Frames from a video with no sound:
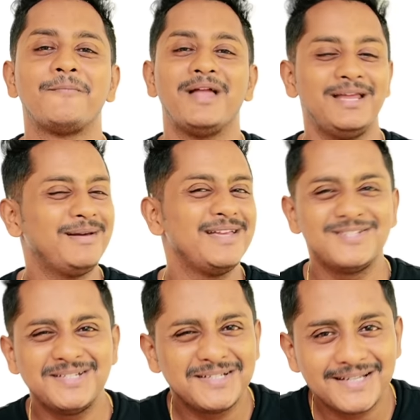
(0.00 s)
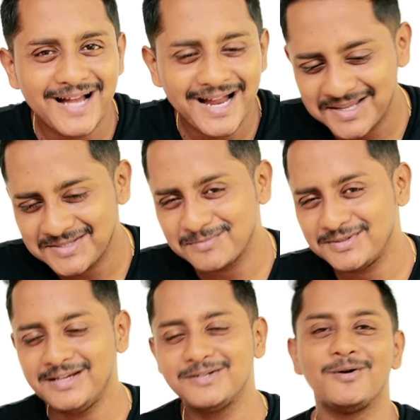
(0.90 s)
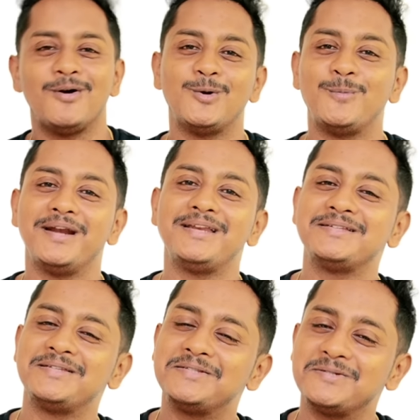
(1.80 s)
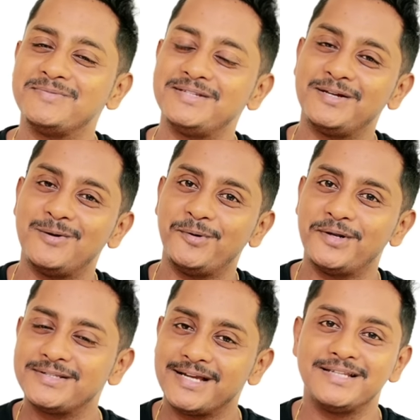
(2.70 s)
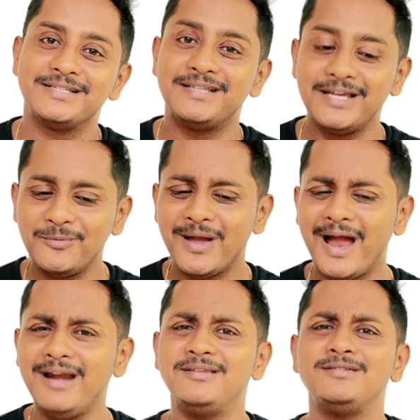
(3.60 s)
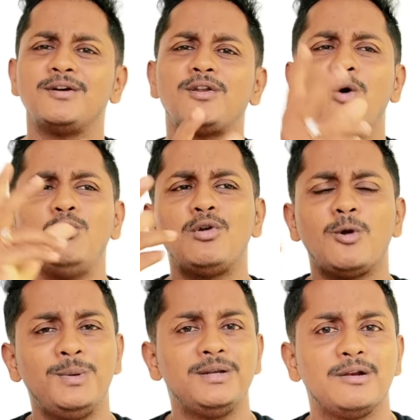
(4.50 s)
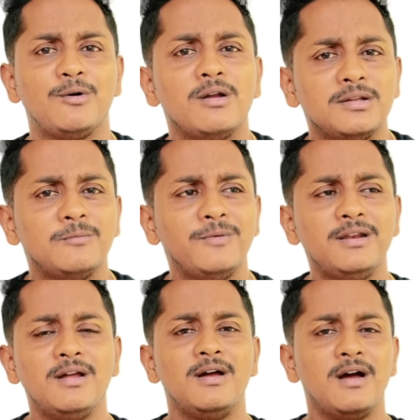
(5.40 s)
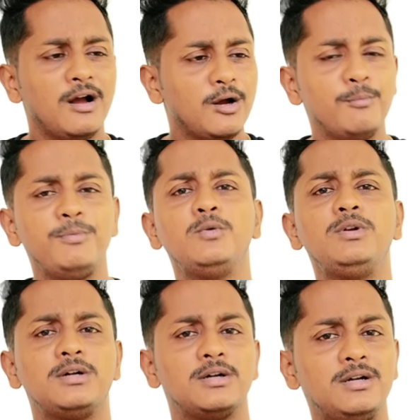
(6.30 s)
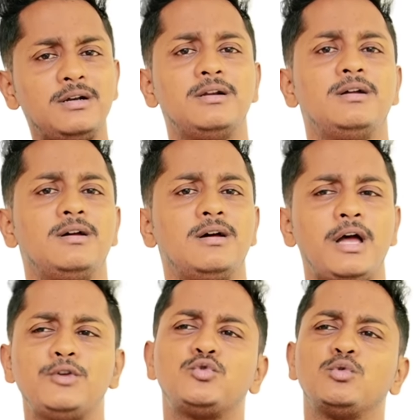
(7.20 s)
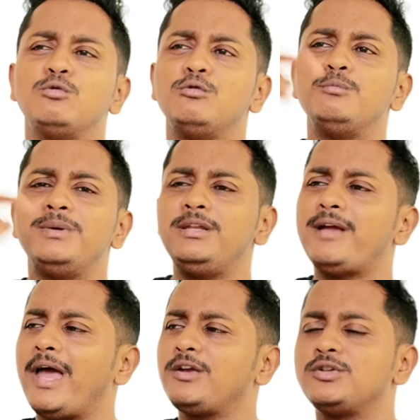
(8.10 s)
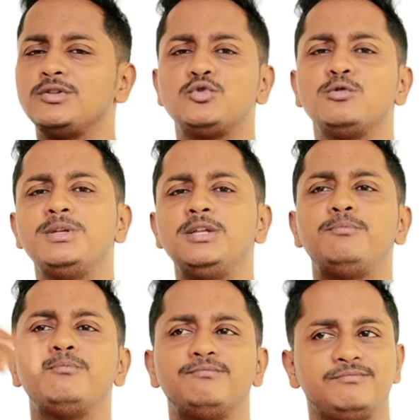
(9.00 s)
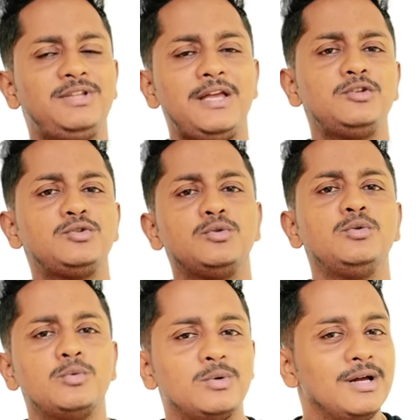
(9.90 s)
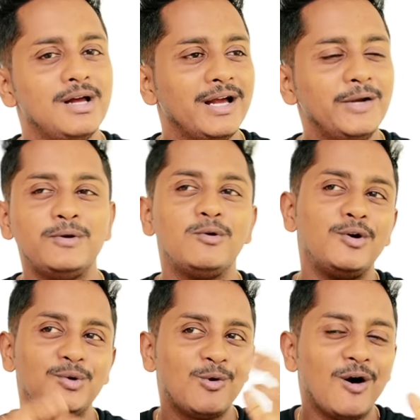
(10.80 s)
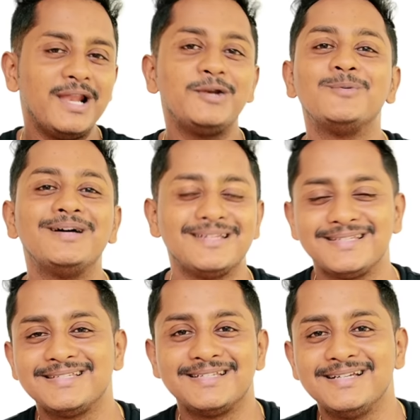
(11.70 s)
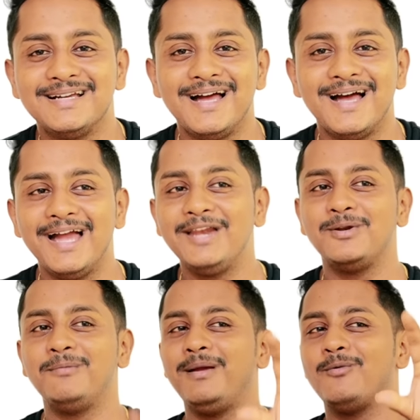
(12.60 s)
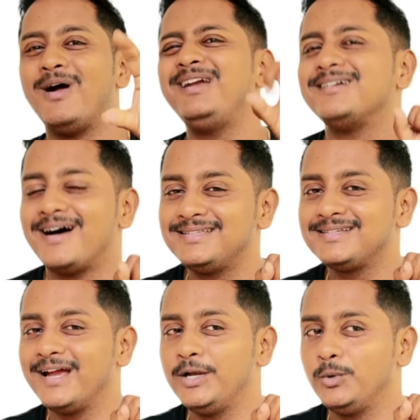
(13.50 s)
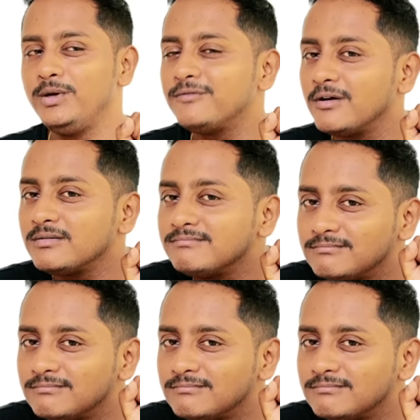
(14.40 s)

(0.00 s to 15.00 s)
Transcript: In my engineering, I had a subject called operating systems in computer science. There we had this round robin algorithm where a computer has so many actions, so many things to do. It will not do all at once. It will pick one task and do it for